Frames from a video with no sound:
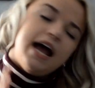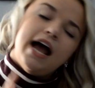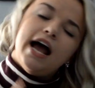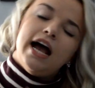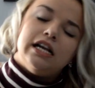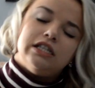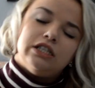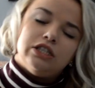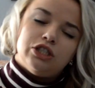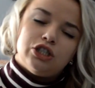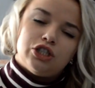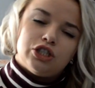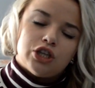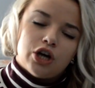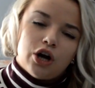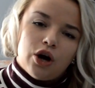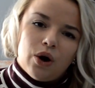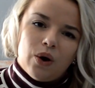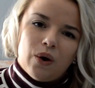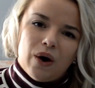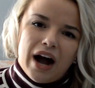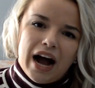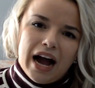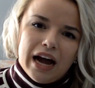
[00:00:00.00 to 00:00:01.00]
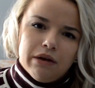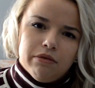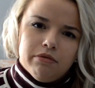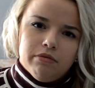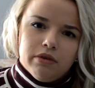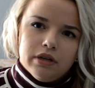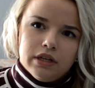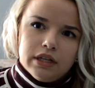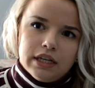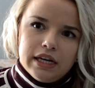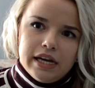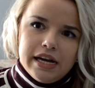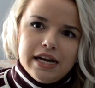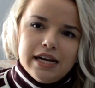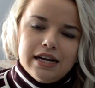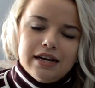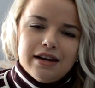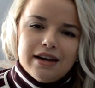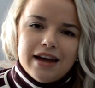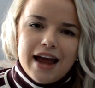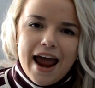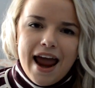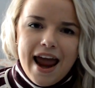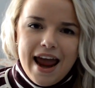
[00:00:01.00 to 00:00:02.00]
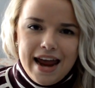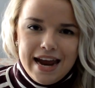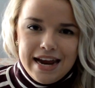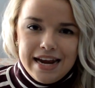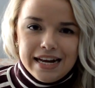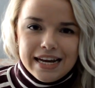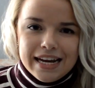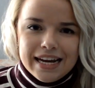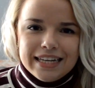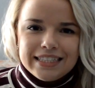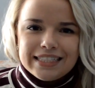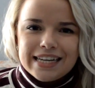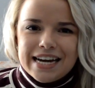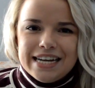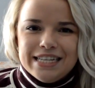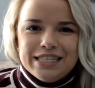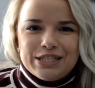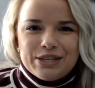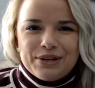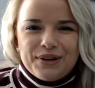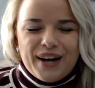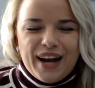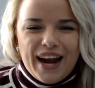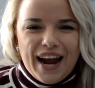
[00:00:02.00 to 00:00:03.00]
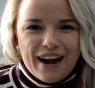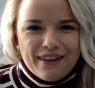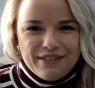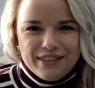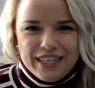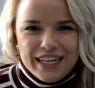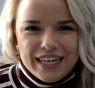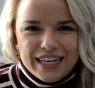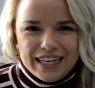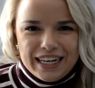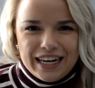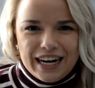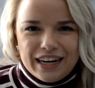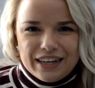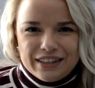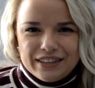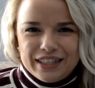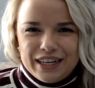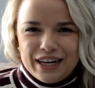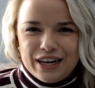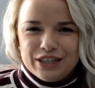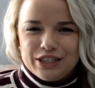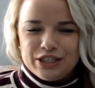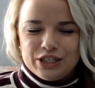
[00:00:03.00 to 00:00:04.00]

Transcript: and so I really hate it, and so I have to get it out of there.